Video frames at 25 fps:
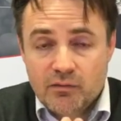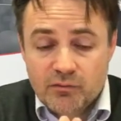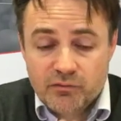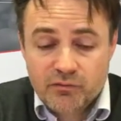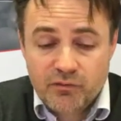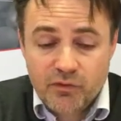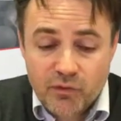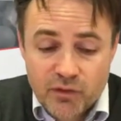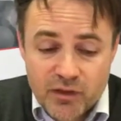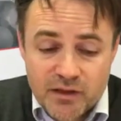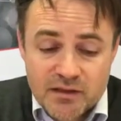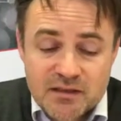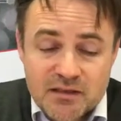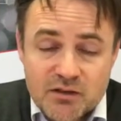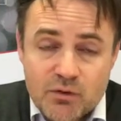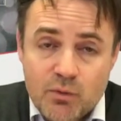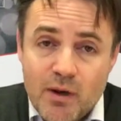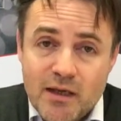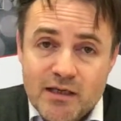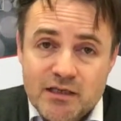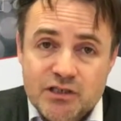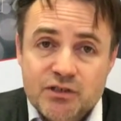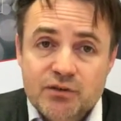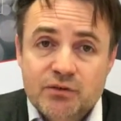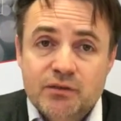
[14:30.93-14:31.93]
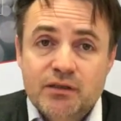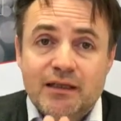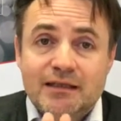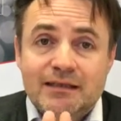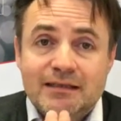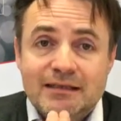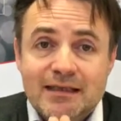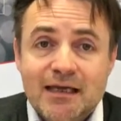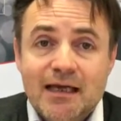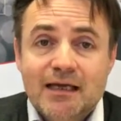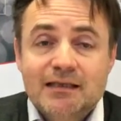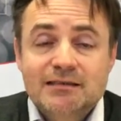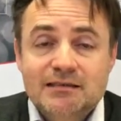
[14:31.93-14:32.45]
for this question,
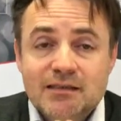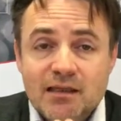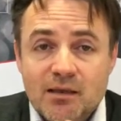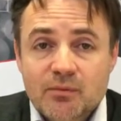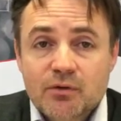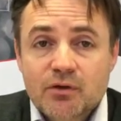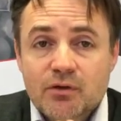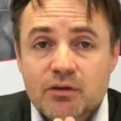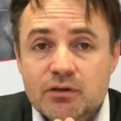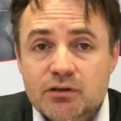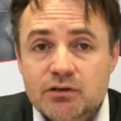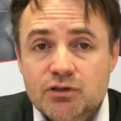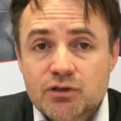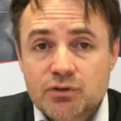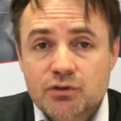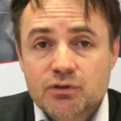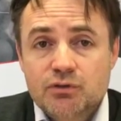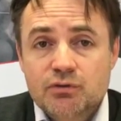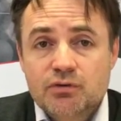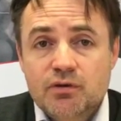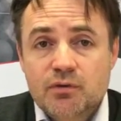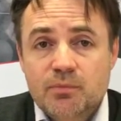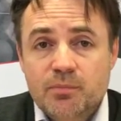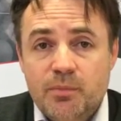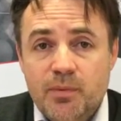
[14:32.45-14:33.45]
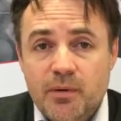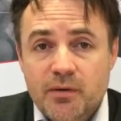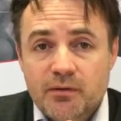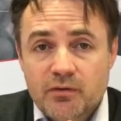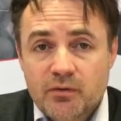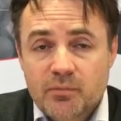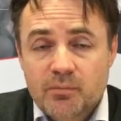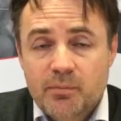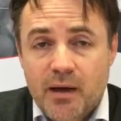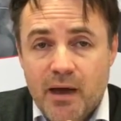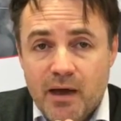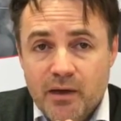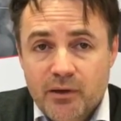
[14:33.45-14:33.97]
yes, I'm going to use the
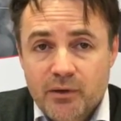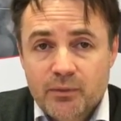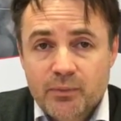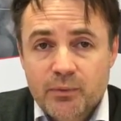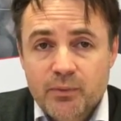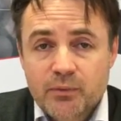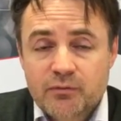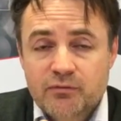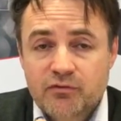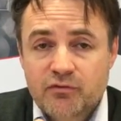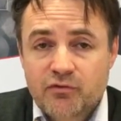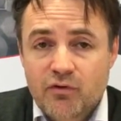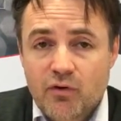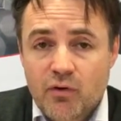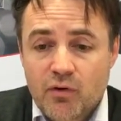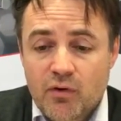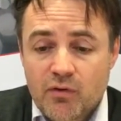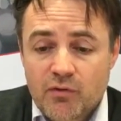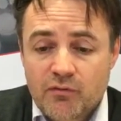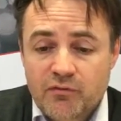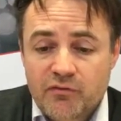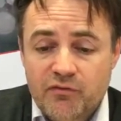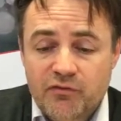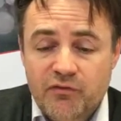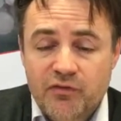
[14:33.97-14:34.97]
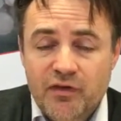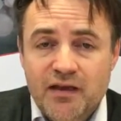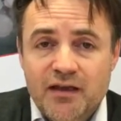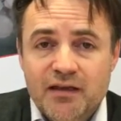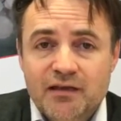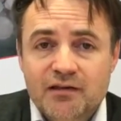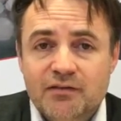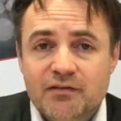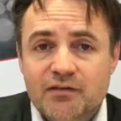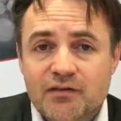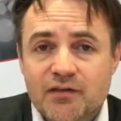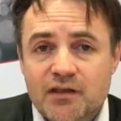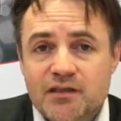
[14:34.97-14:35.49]
BioRoot for
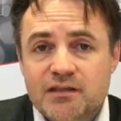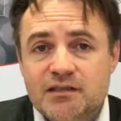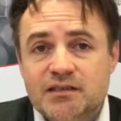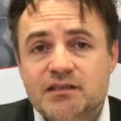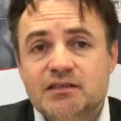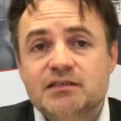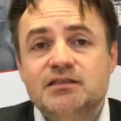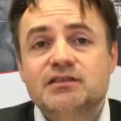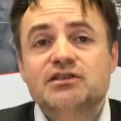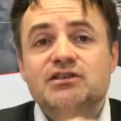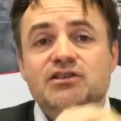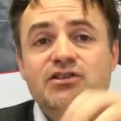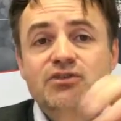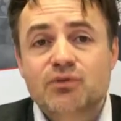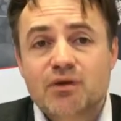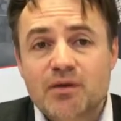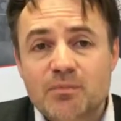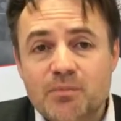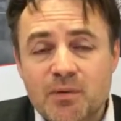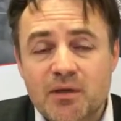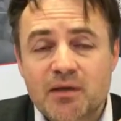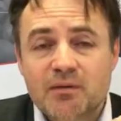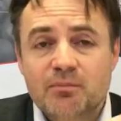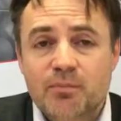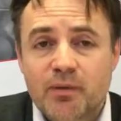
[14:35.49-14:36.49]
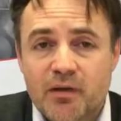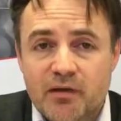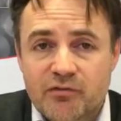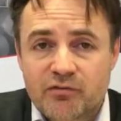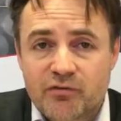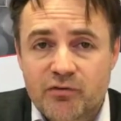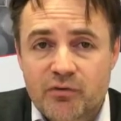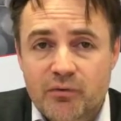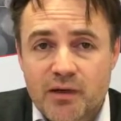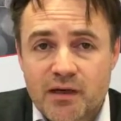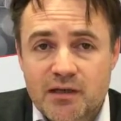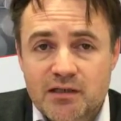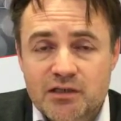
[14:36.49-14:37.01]
filling this stripping
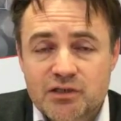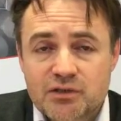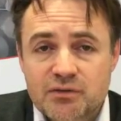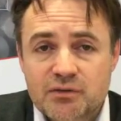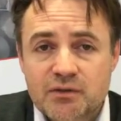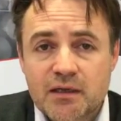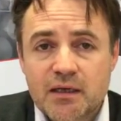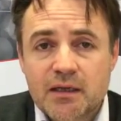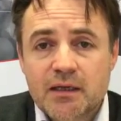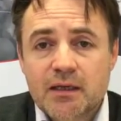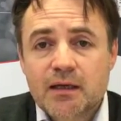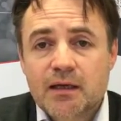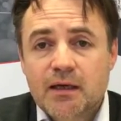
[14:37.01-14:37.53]
perforation.